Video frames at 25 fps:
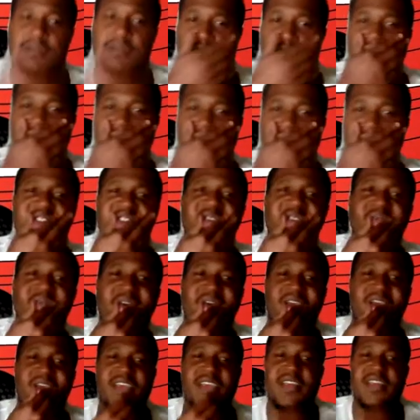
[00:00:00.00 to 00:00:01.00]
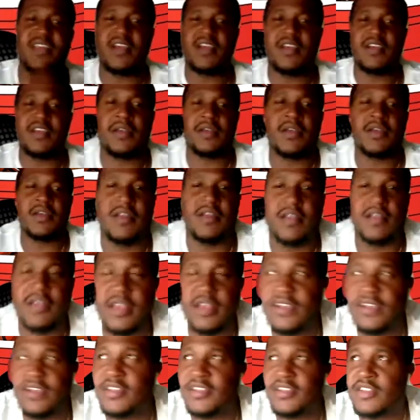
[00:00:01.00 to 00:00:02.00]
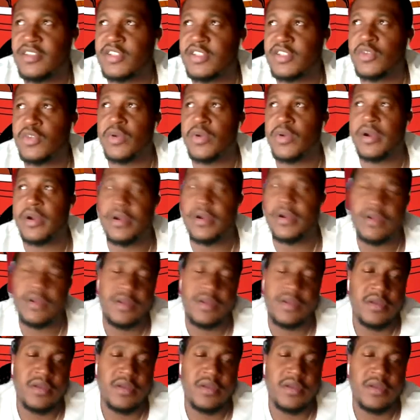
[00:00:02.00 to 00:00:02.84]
You know what I'm saying? You might get a instance to where